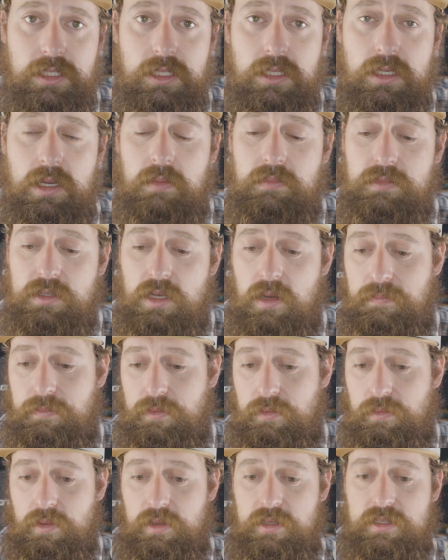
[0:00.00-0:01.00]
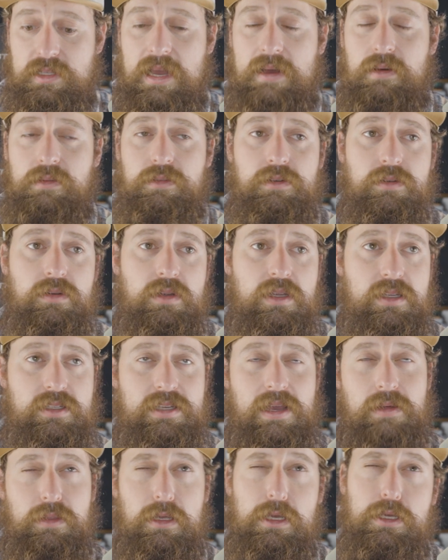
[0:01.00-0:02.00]
She comes up through the
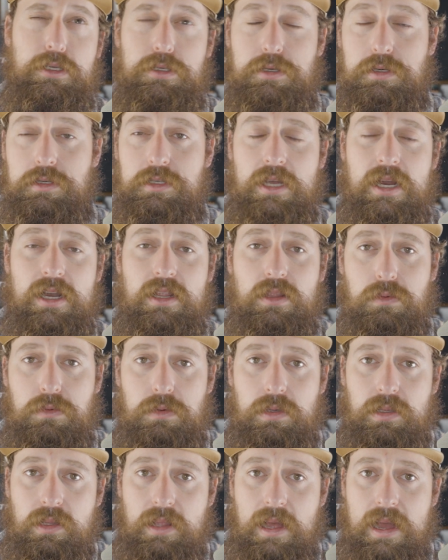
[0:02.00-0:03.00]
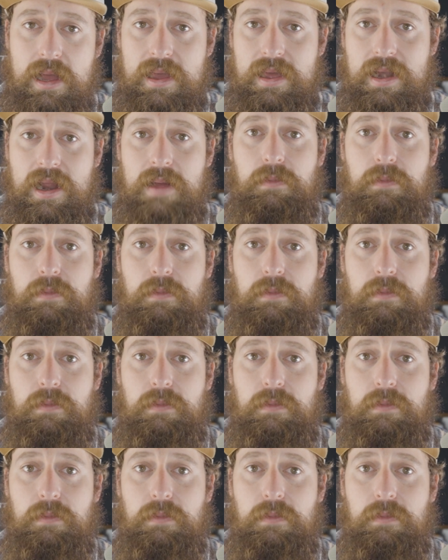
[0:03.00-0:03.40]
southeastern side of the woodlot, and